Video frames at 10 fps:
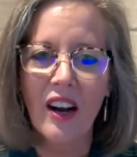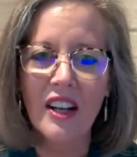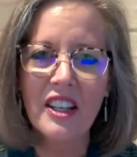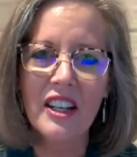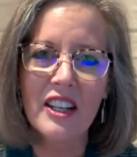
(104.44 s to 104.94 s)

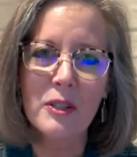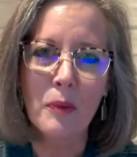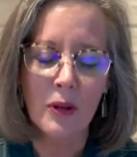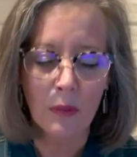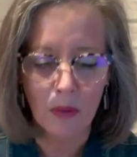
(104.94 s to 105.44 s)
Anya and I
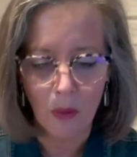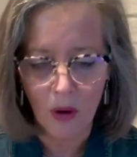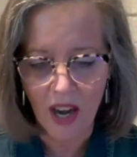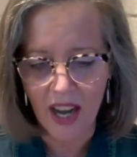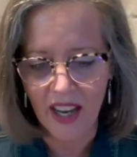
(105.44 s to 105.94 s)
spoke
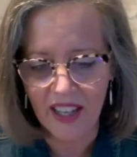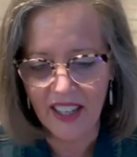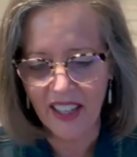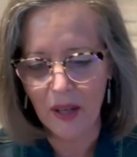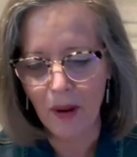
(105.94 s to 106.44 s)

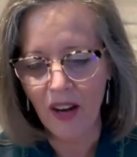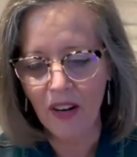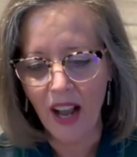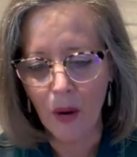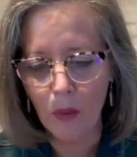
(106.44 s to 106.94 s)
beforehand
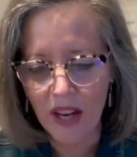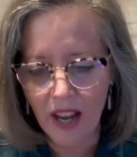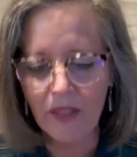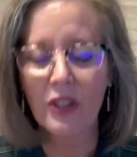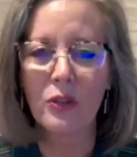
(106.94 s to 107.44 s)
about how we
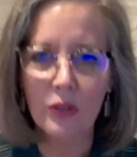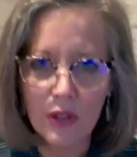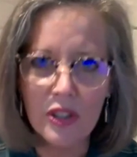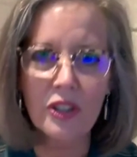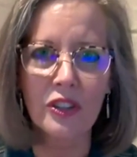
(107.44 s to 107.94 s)
have a
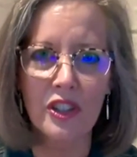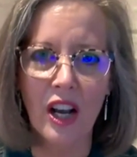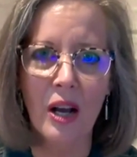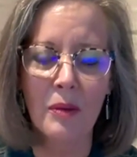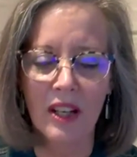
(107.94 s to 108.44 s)
crucial
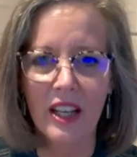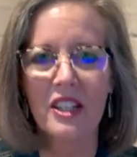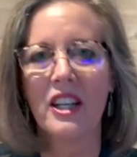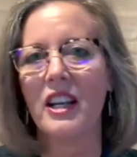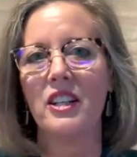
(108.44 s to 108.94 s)
job in
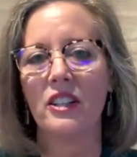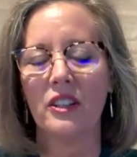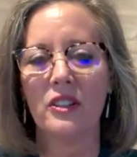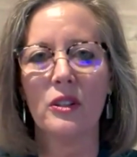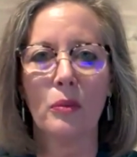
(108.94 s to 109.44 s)

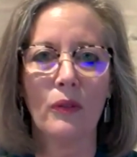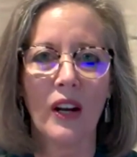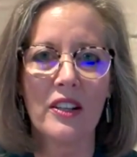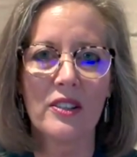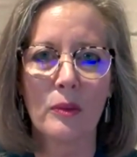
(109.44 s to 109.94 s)
education to
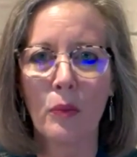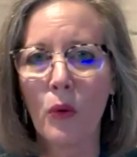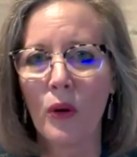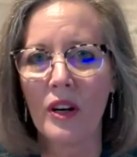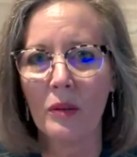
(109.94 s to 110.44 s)
provide
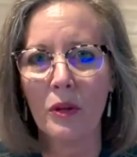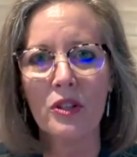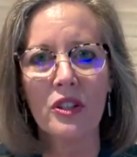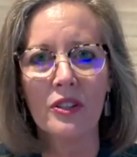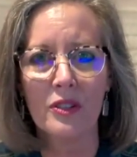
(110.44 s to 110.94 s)
support,
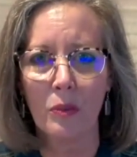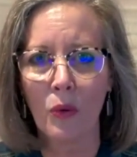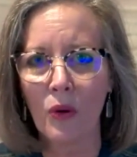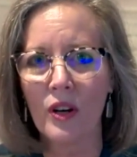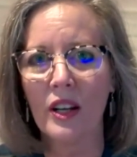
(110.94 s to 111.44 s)
emotional
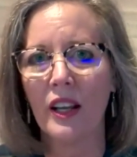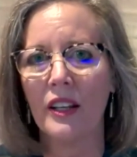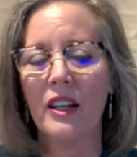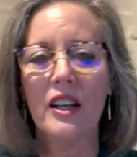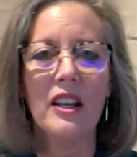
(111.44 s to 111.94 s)
support,
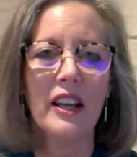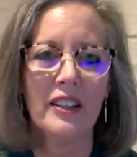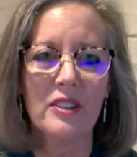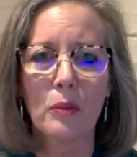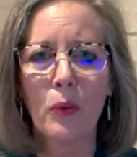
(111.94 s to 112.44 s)
and,
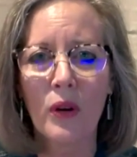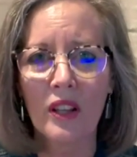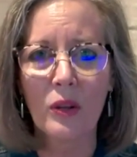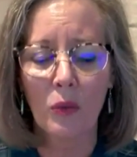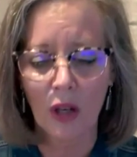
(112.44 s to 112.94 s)
and
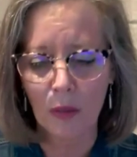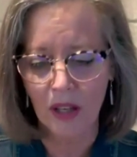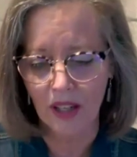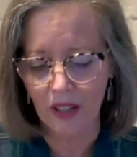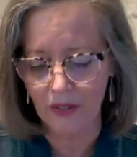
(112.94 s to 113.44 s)
supporting the well
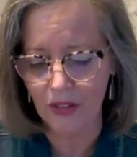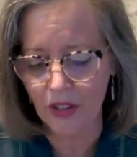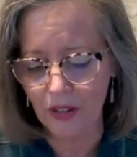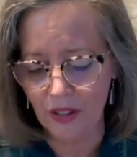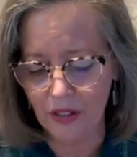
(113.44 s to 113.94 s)
being of
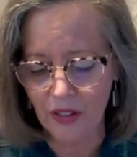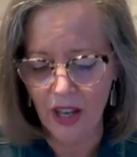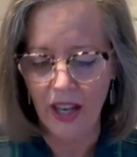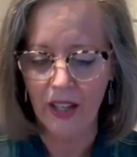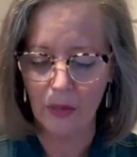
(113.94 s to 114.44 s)
students
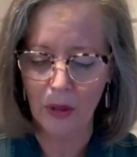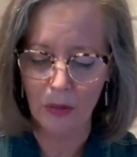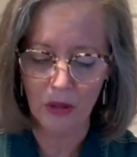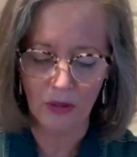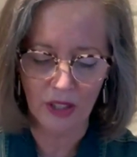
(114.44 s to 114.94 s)
as we
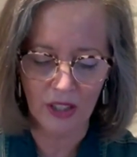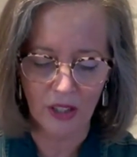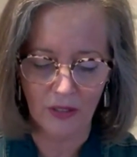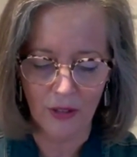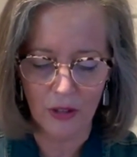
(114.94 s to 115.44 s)
move
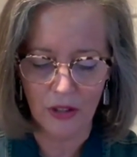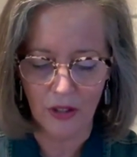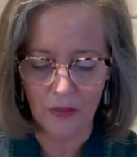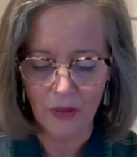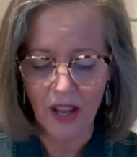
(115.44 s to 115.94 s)
into the
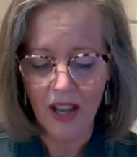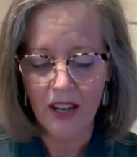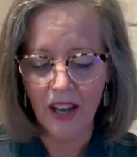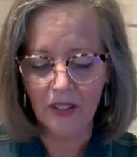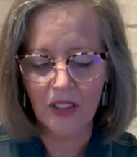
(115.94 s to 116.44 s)
future.
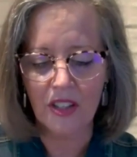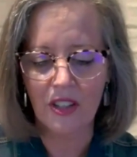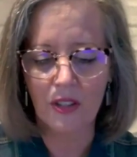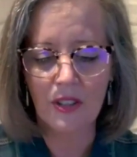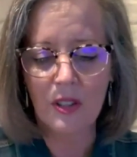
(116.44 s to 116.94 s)
Not only
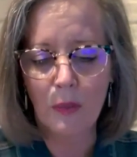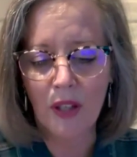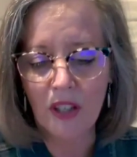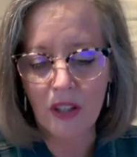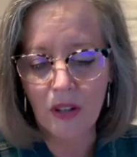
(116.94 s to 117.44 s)
students,
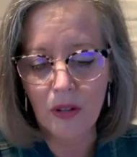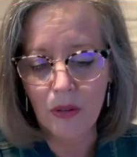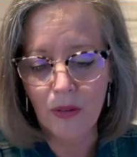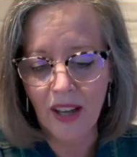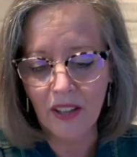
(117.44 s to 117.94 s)
but
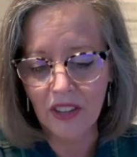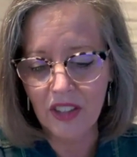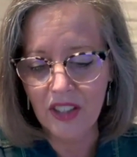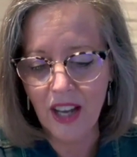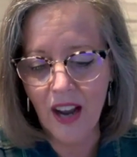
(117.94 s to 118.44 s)
you, faculty,
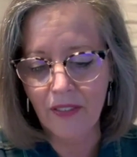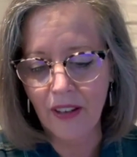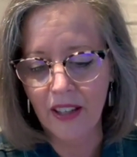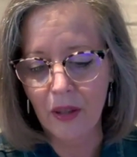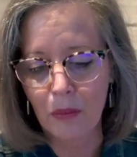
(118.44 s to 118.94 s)
staff,
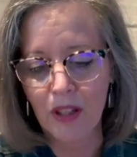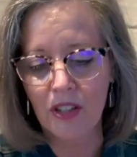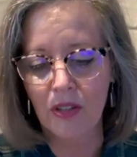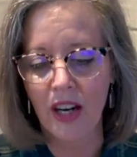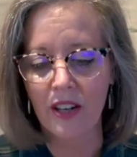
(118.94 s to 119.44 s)
and
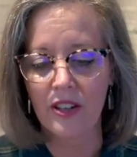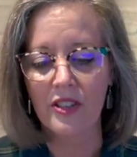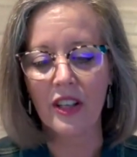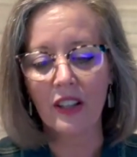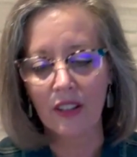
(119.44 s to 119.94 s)

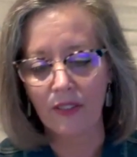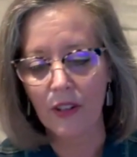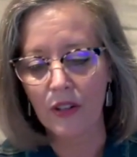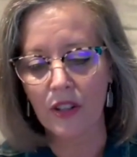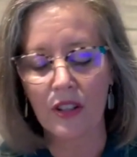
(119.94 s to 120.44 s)
administrators in the
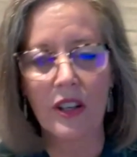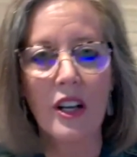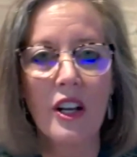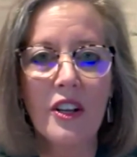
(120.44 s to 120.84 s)
future.